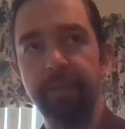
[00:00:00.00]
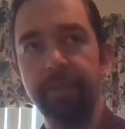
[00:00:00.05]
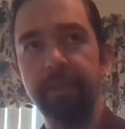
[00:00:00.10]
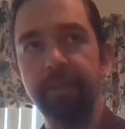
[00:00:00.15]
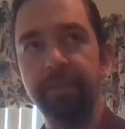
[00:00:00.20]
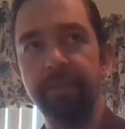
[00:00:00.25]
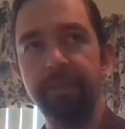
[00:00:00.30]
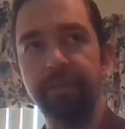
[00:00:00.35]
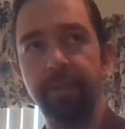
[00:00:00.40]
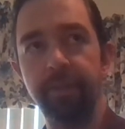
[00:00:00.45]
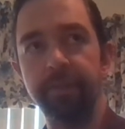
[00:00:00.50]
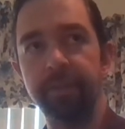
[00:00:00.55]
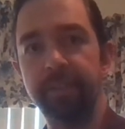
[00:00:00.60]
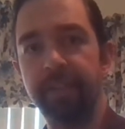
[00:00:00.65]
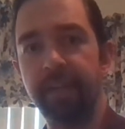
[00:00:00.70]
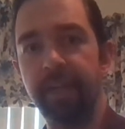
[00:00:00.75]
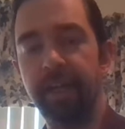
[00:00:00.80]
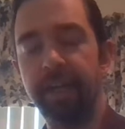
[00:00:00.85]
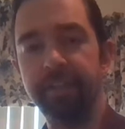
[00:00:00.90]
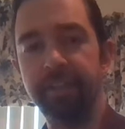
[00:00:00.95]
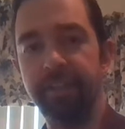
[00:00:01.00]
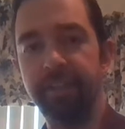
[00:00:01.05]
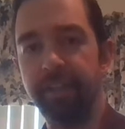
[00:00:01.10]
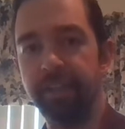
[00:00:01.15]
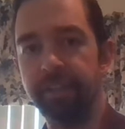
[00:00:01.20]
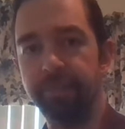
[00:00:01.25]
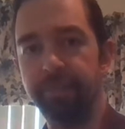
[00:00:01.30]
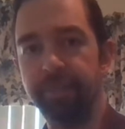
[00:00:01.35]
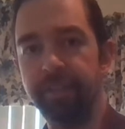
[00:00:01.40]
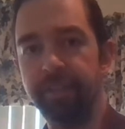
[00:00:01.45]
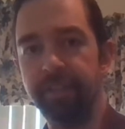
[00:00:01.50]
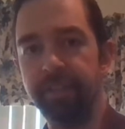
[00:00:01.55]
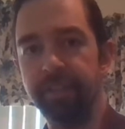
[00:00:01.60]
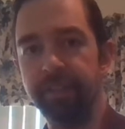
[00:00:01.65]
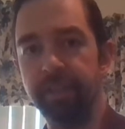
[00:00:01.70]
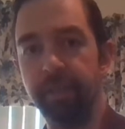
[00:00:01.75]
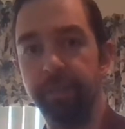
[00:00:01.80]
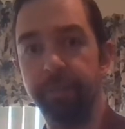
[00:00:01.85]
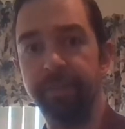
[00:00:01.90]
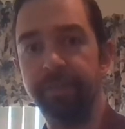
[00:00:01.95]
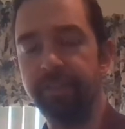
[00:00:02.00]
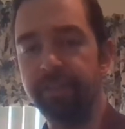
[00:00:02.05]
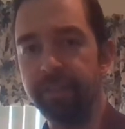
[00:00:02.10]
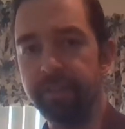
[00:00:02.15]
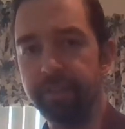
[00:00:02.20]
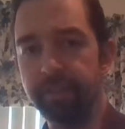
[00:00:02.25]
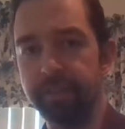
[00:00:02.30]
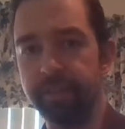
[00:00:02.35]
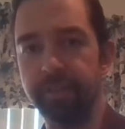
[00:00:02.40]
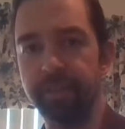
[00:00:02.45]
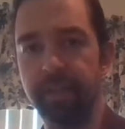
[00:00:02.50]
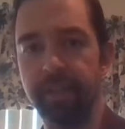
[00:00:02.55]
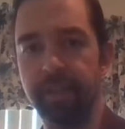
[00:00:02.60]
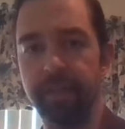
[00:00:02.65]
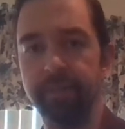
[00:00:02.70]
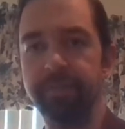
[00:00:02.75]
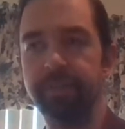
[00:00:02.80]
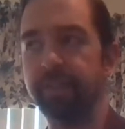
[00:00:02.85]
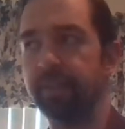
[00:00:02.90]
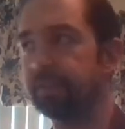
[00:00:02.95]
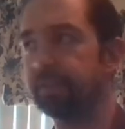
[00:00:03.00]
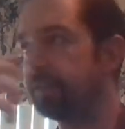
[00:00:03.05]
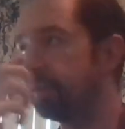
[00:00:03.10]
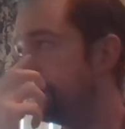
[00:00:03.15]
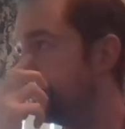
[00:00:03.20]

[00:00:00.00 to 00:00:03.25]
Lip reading: So God can't be a material object.